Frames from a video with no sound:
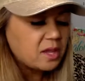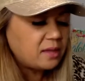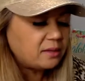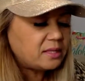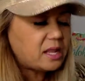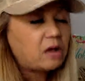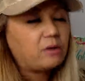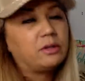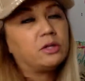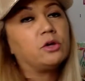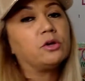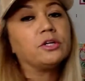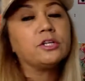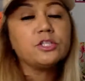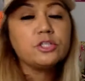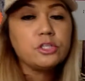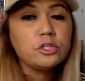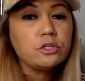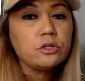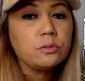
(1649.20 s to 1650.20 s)
Now, in order
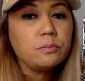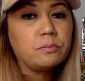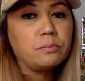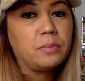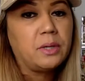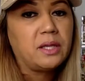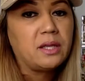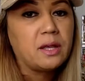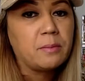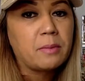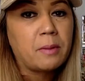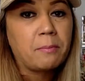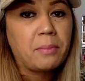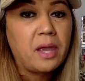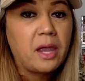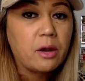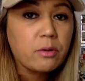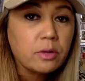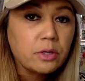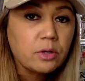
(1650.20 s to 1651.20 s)
to become a
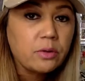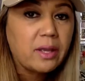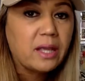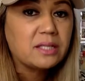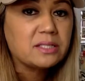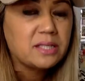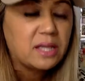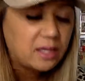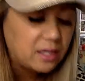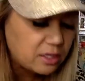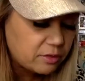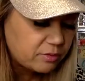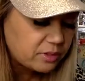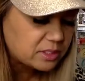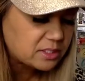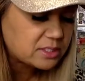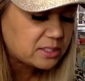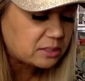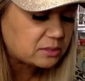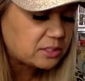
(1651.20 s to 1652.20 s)
Peridot Executive
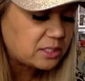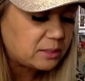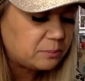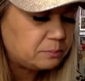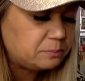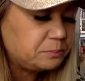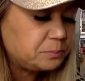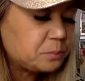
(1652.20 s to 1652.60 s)
Consultant,